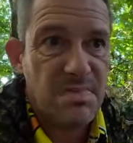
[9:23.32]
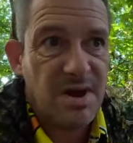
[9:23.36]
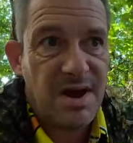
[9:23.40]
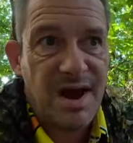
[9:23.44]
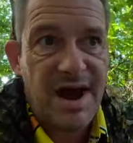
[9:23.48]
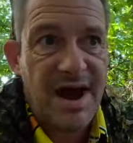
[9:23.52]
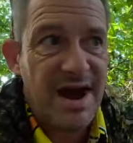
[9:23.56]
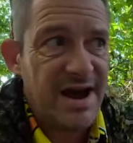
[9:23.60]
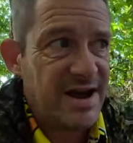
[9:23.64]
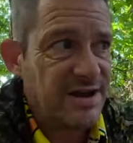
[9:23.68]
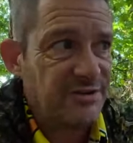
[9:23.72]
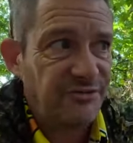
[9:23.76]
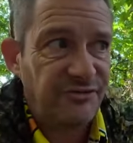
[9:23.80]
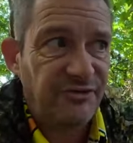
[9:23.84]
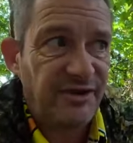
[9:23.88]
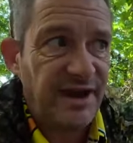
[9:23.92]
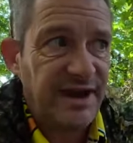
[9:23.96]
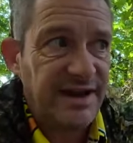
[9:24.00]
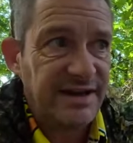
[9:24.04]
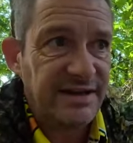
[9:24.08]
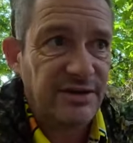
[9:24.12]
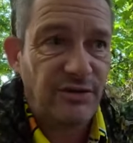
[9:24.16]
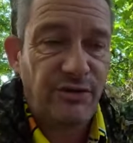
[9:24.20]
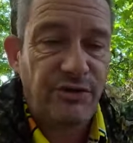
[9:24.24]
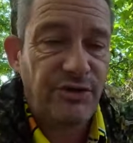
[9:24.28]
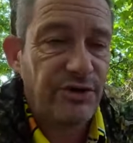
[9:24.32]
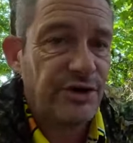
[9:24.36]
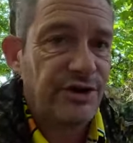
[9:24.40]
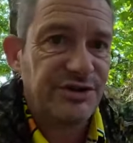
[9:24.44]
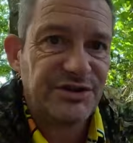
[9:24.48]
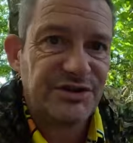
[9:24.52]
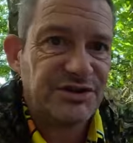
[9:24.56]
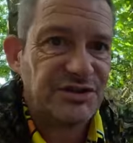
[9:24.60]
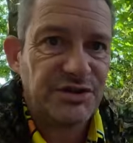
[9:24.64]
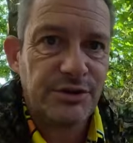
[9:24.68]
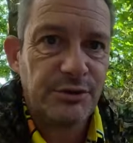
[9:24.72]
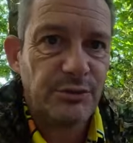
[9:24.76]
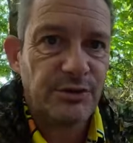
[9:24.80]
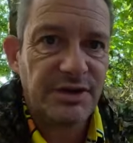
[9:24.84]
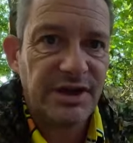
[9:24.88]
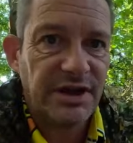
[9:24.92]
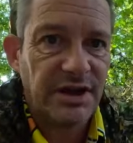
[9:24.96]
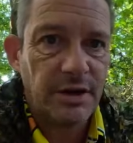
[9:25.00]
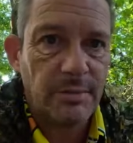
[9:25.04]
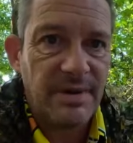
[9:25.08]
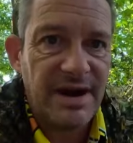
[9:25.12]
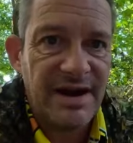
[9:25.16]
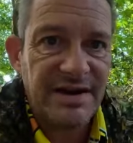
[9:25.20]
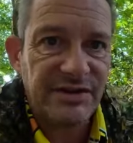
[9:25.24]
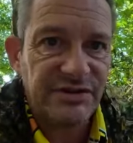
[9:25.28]
I find 32
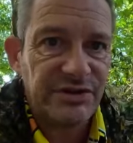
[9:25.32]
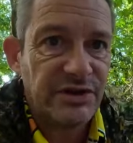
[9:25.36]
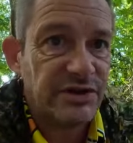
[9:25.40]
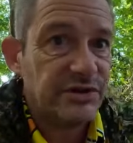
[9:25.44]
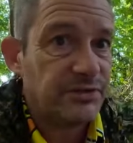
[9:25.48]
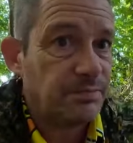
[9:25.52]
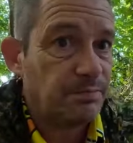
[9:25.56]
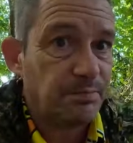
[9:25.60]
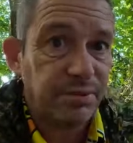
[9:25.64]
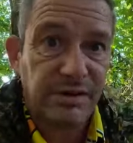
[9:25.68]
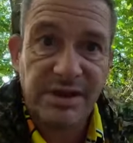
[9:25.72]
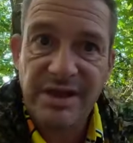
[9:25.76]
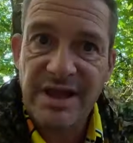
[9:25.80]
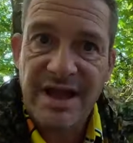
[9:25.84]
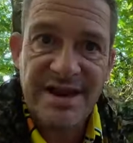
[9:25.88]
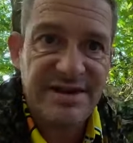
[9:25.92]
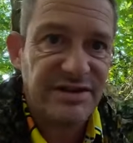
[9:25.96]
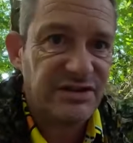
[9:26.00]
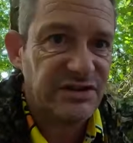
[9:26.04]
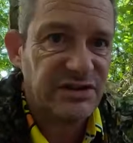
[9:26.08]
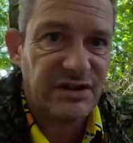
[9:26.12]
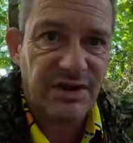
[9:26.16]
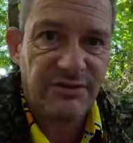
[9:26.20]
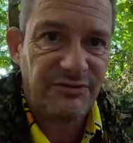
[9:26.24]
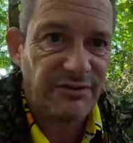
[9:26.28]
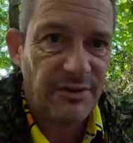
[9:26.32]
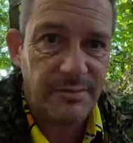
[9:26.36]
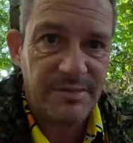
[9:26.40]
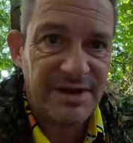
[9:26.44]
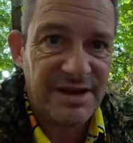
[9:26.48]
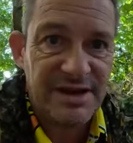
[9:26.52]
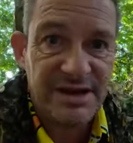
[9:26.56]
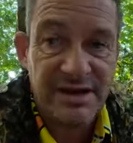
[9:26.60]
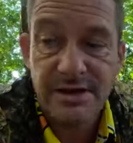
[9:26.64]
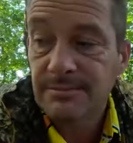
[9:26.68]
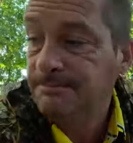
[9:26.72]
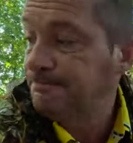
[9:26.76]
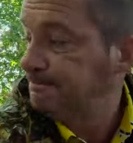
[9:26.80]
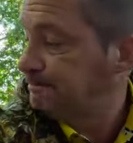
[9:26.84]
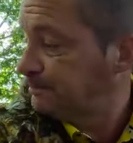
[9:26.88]
gigabytes is plenty for me.